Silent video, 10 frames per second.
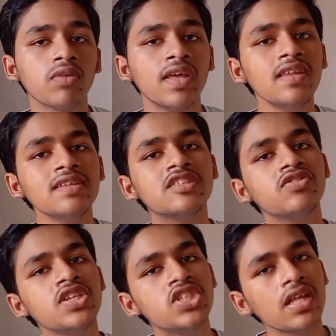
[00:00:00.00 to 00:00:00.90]
Now then
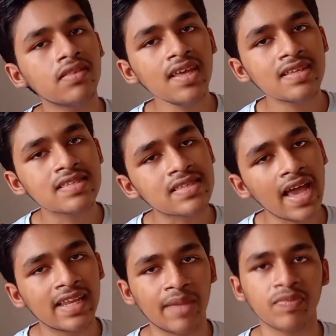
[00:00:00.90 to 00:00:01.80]
it's reaching the
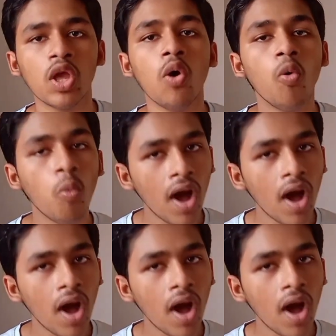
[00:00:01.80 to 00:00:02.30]
xylem.